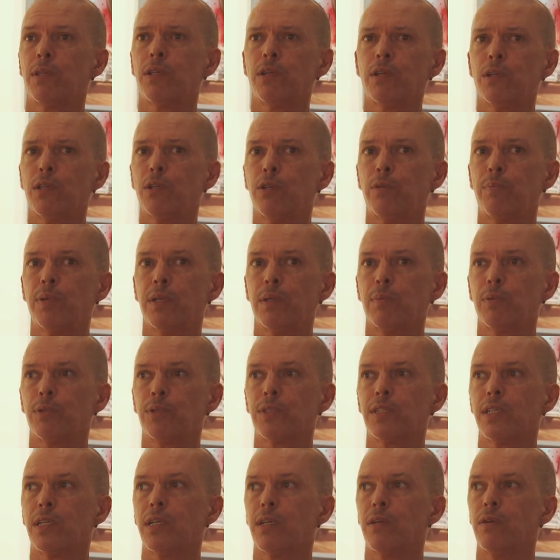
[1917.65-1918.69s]
Like a lot of people
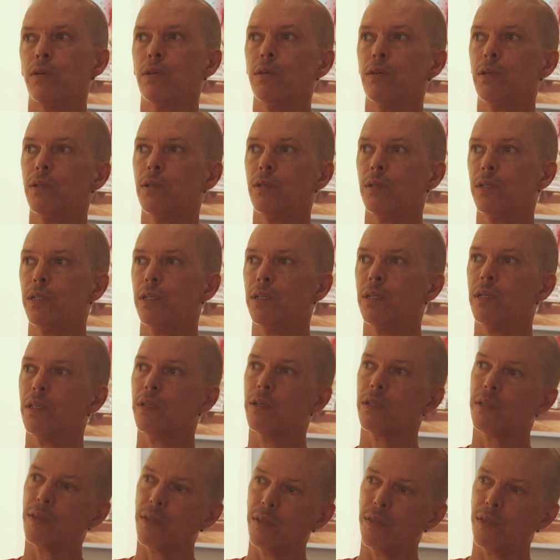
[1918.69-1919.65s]
say, oh, you know, like